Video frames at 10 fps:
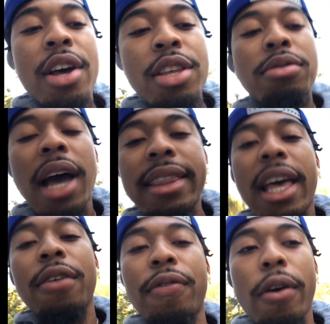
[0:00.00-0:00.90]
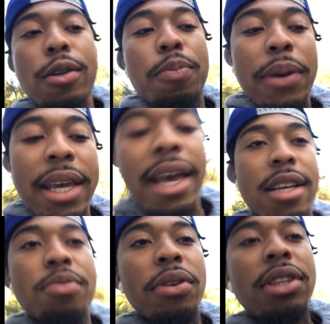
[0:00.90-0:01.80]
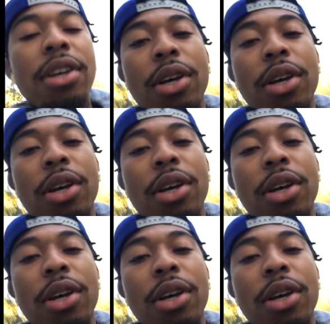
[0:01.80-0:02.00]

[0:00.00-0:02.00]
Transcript: You thought that first BS with